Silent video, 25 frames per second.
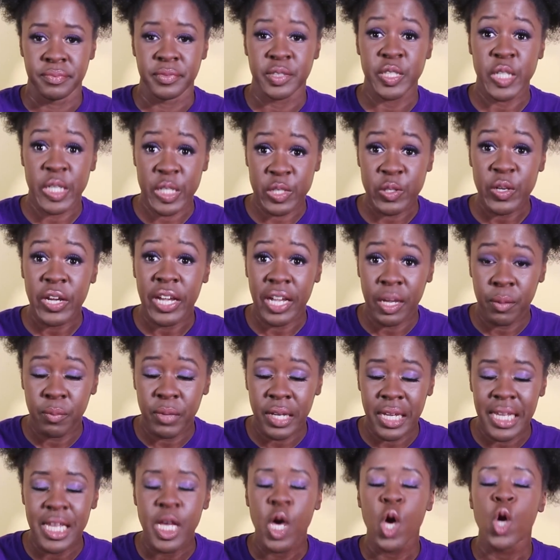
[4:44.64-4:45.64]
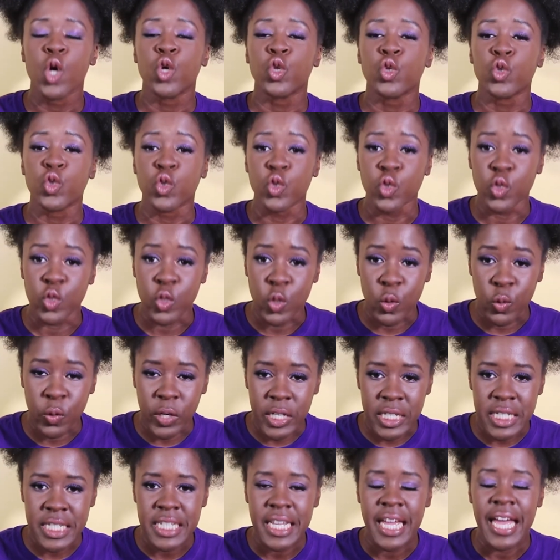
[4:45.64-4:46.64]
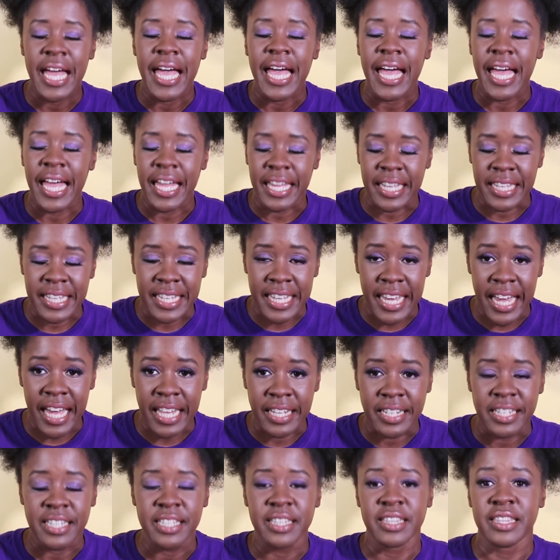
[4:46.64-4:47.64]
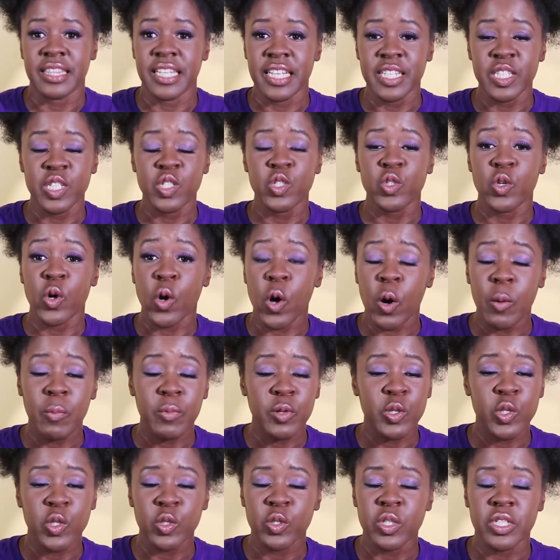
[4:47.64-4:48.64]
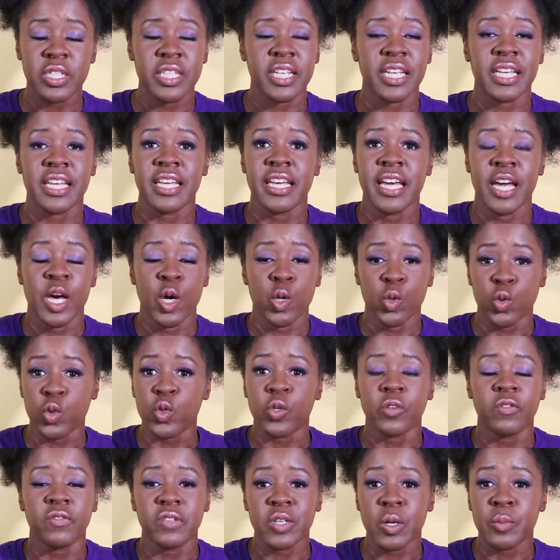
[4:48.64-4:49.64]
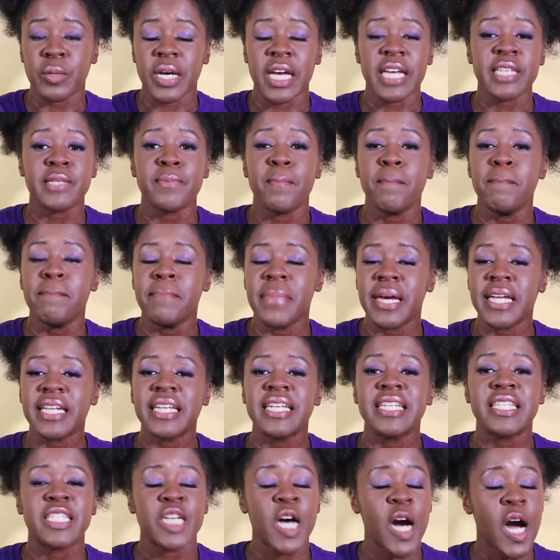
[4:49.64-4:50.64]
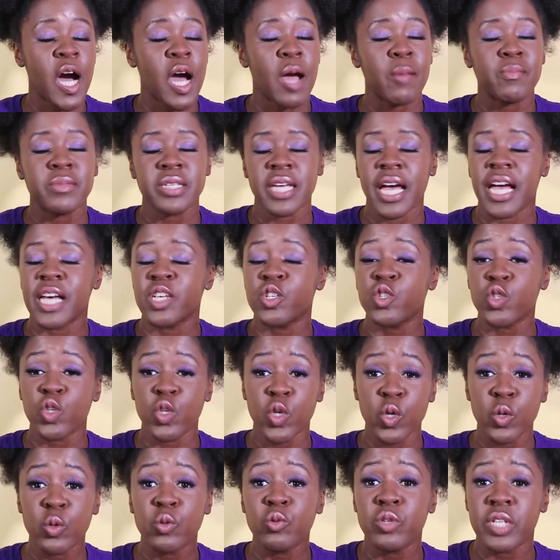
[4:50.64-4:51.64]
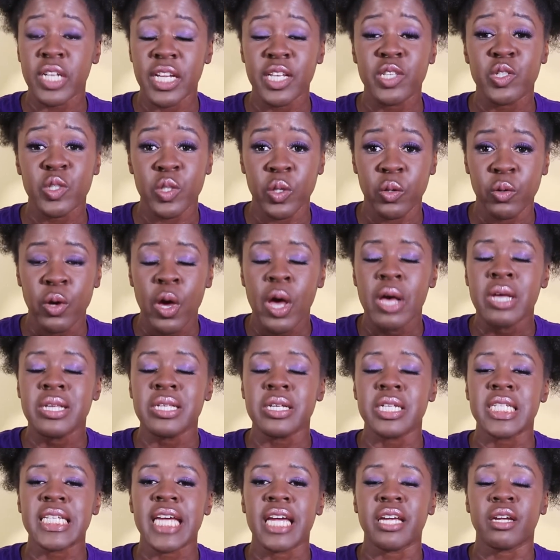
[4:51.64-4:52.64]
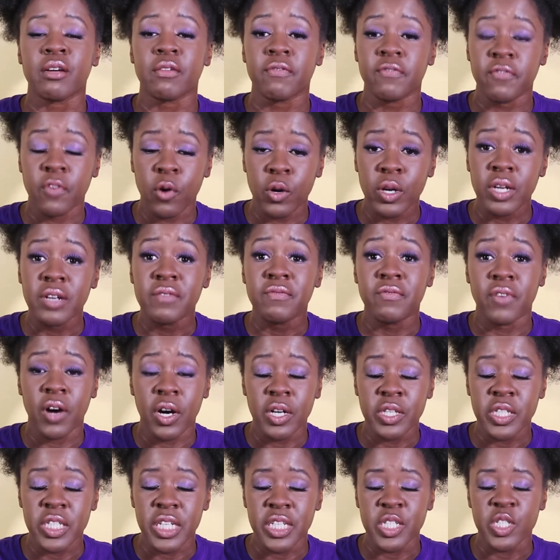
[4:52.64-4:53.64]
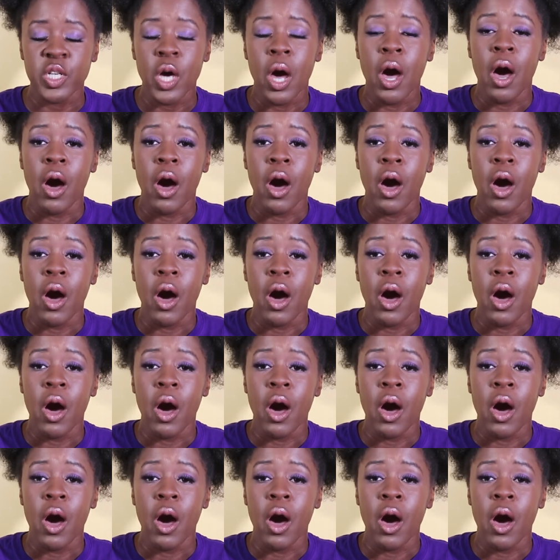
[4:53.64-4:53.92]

Did you hear me? Do it again. This is your opportunity to film it as many times as you need to take full advantage